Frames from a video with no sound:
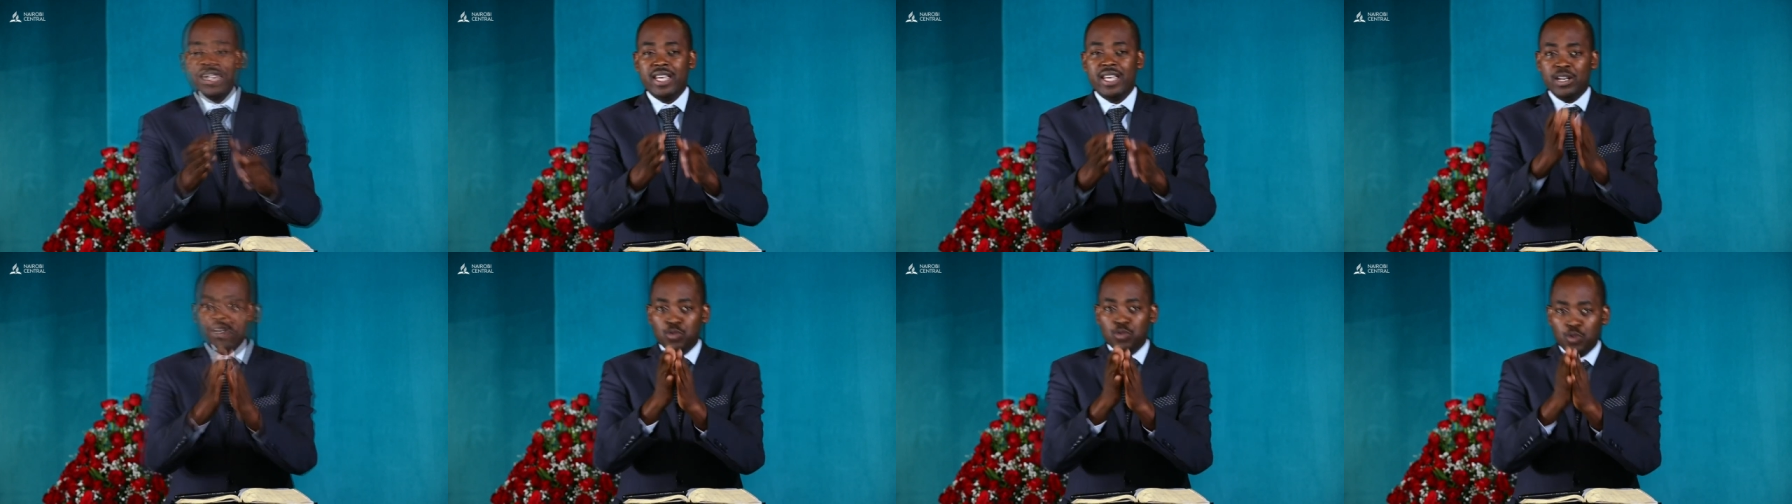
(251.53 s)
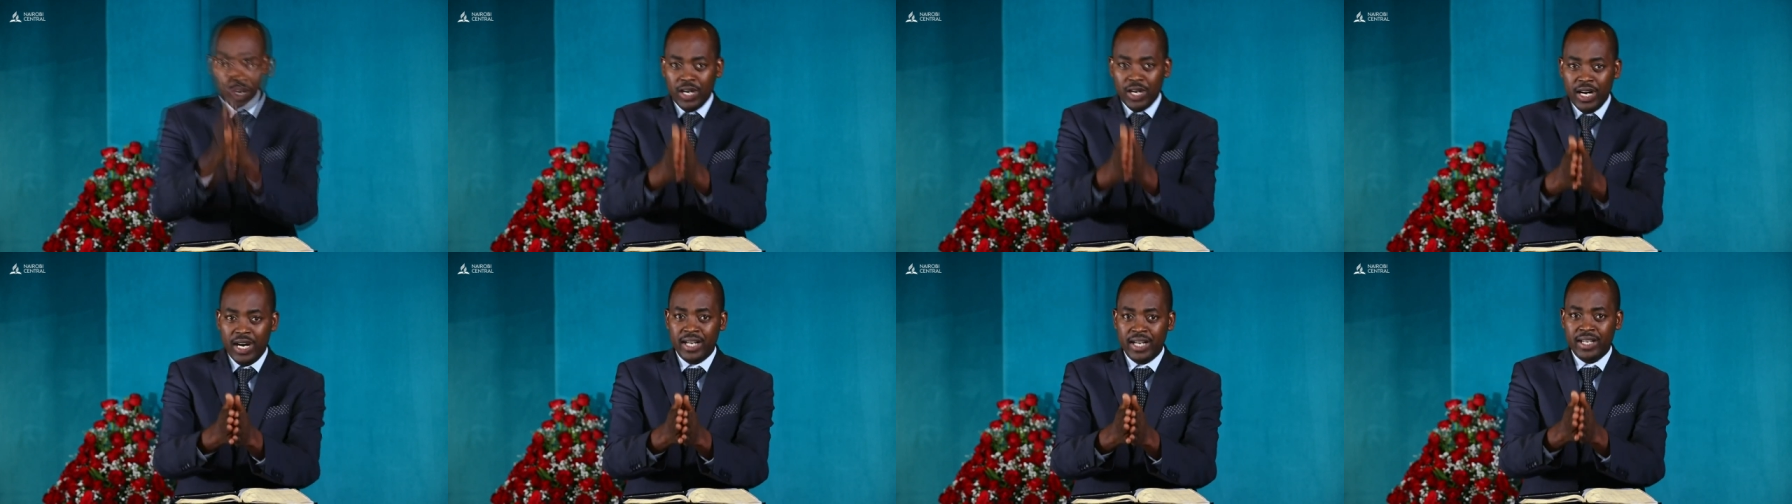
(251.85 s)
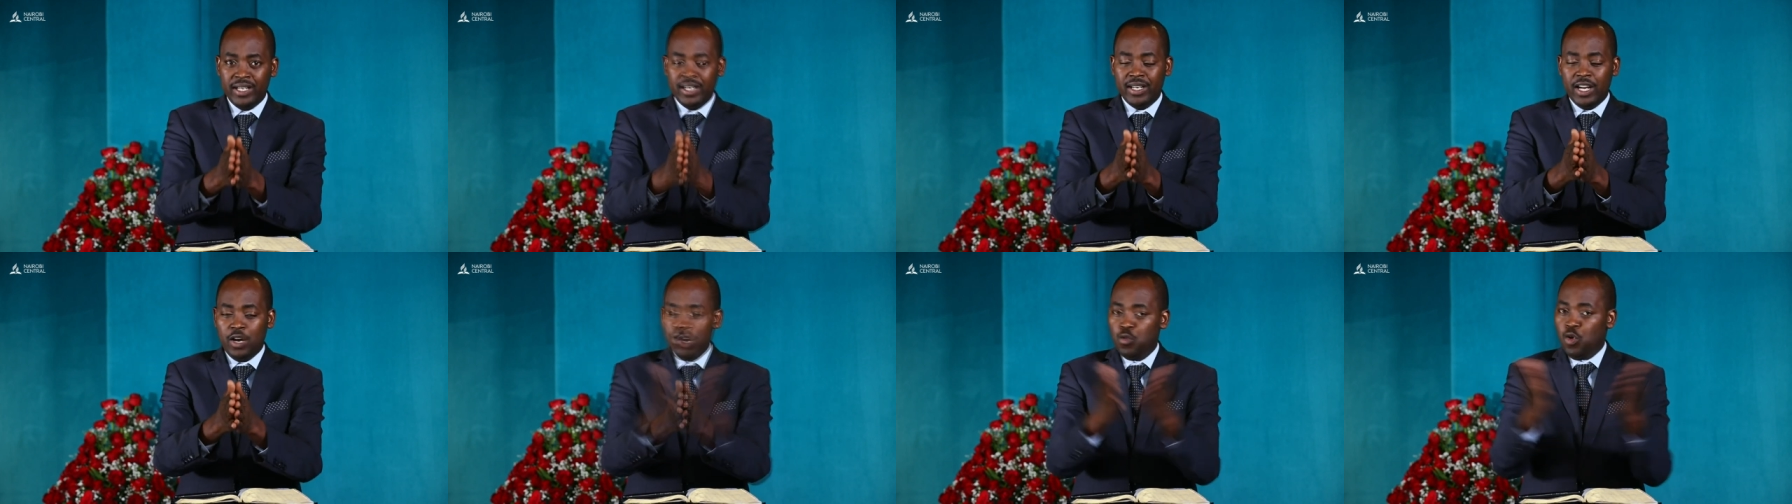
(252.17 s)
in
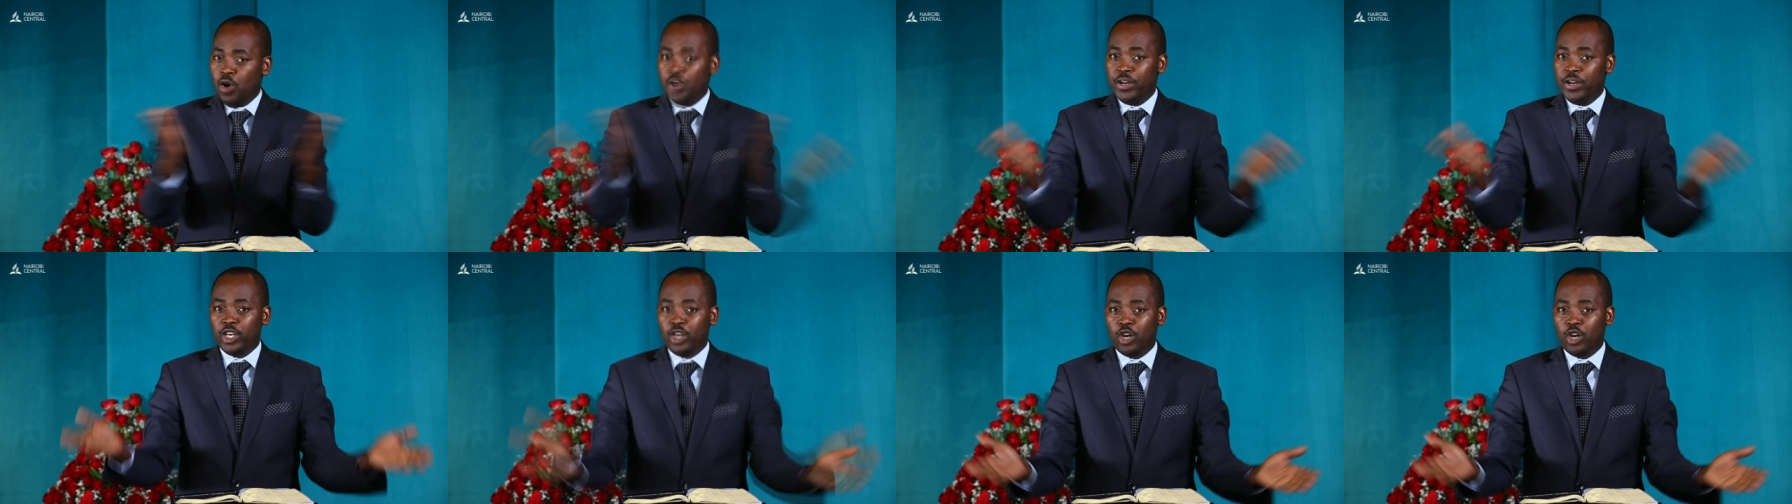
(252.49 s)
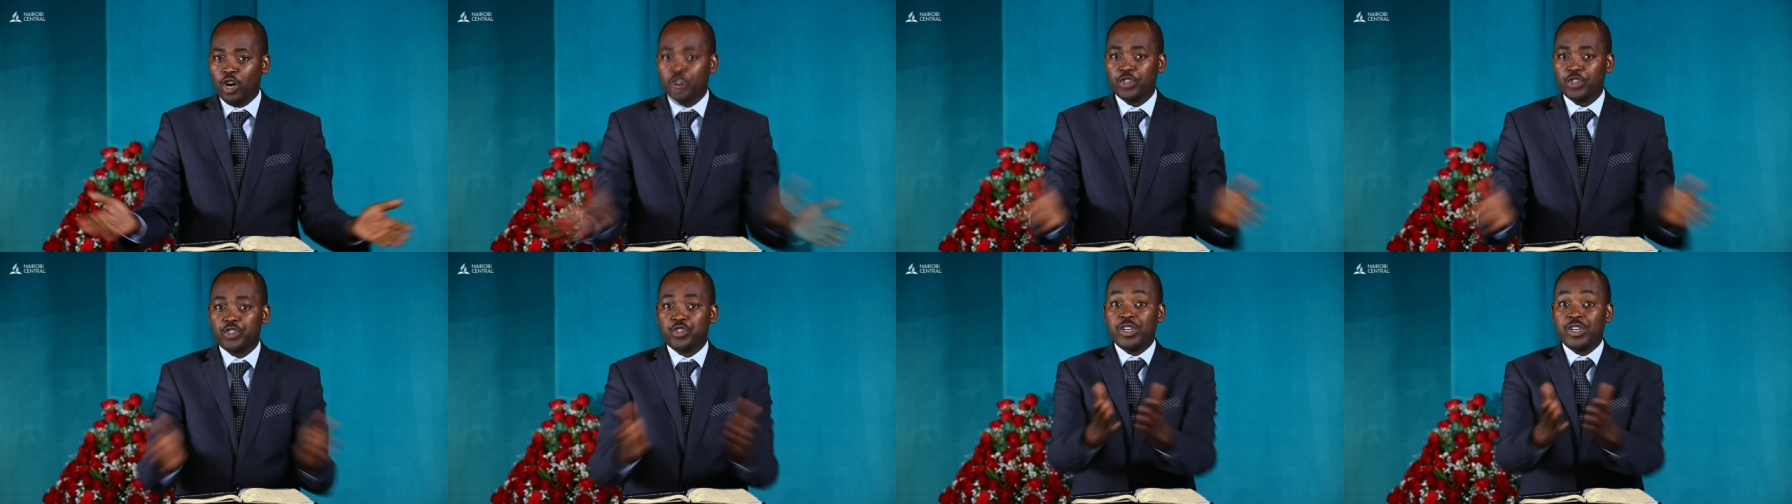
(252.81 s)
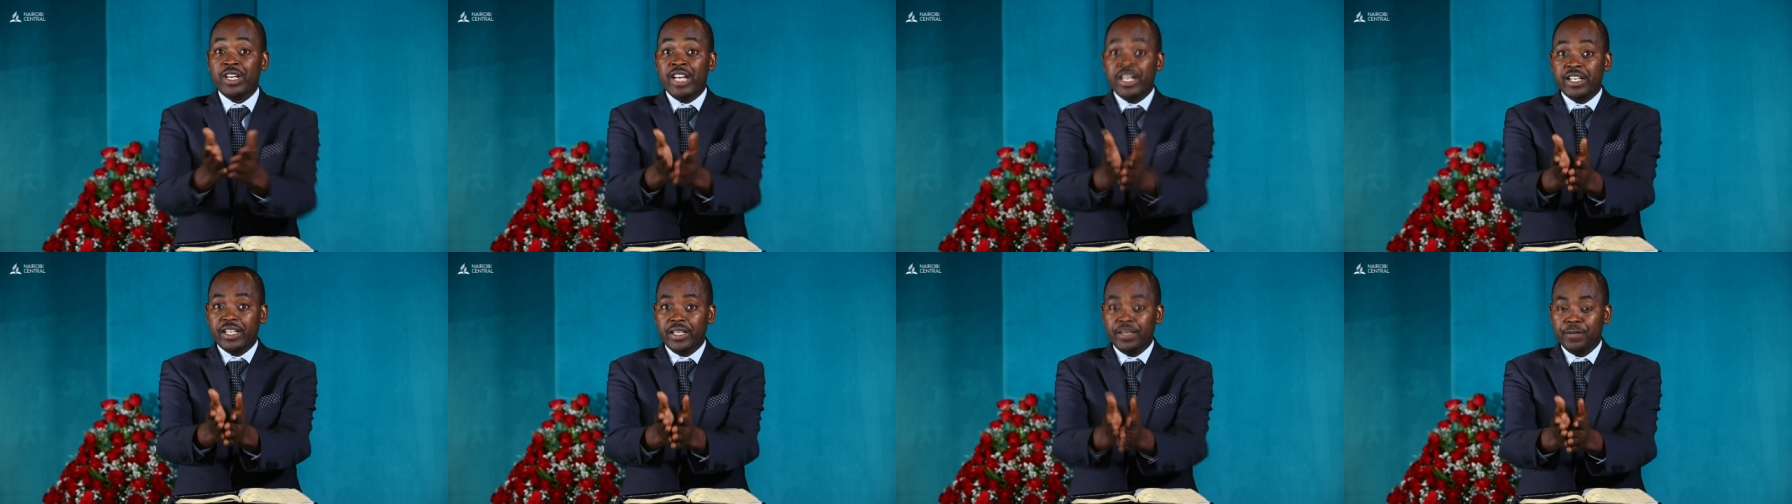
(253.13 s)
one, what we call
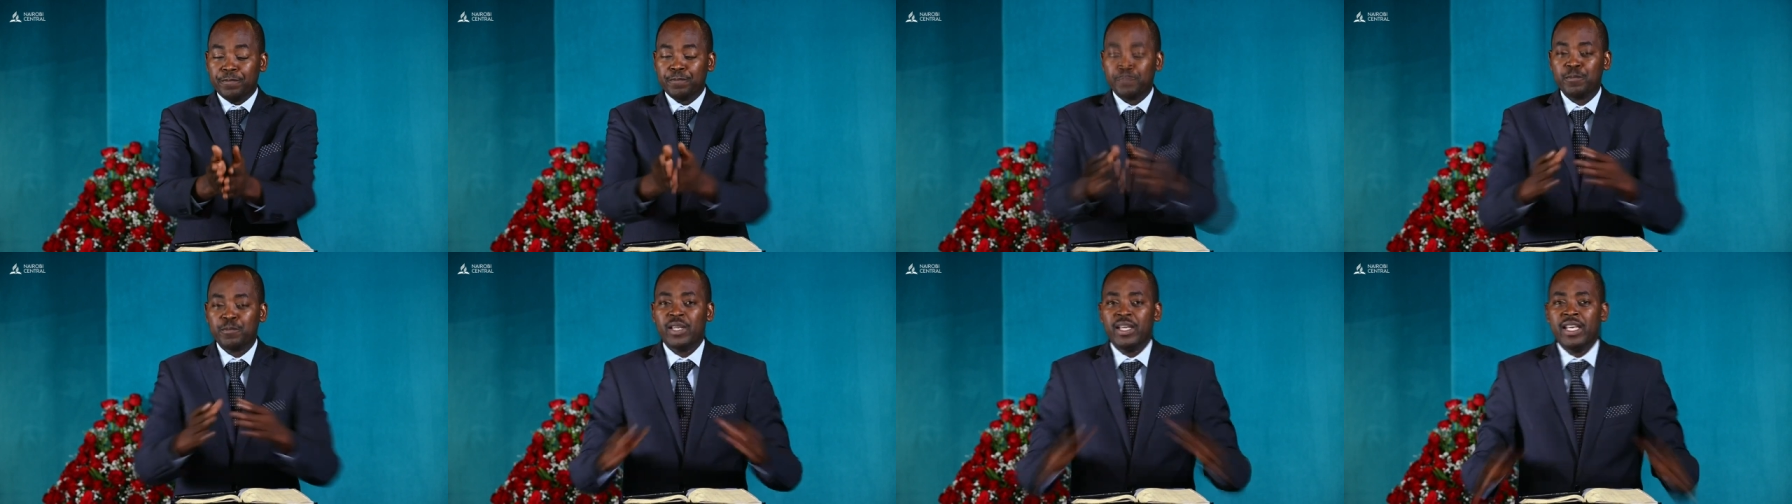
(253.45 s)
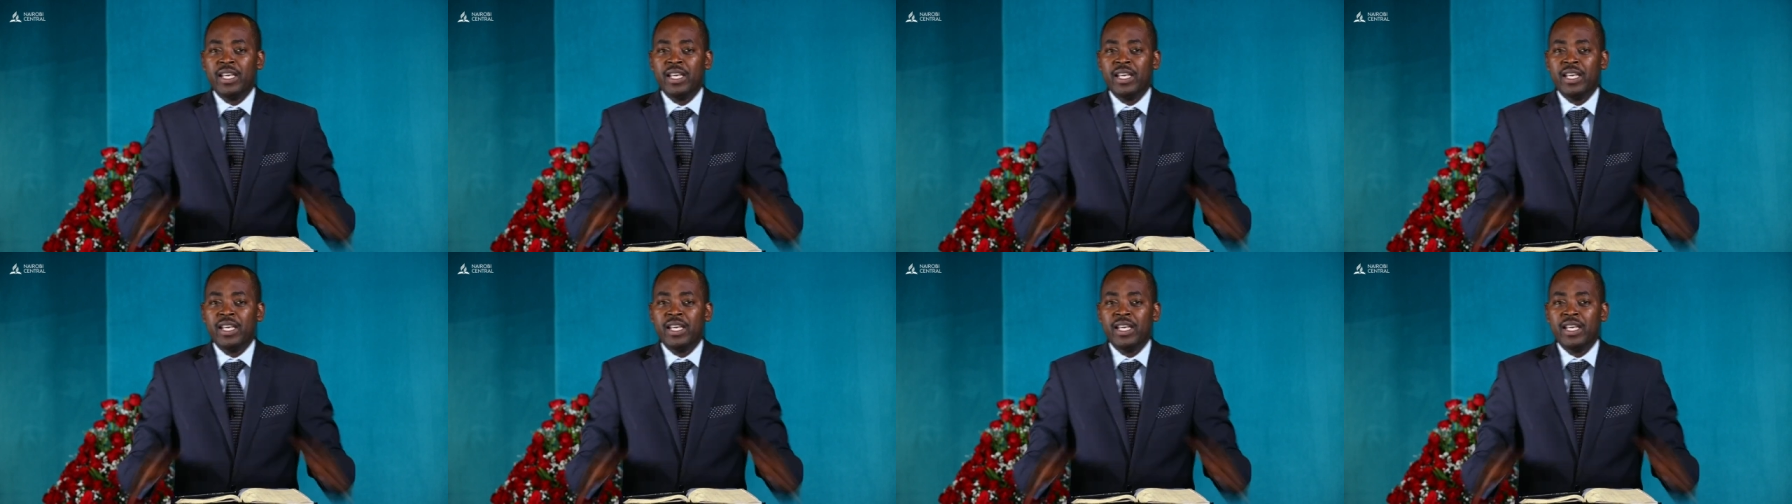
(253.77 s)
Trinity.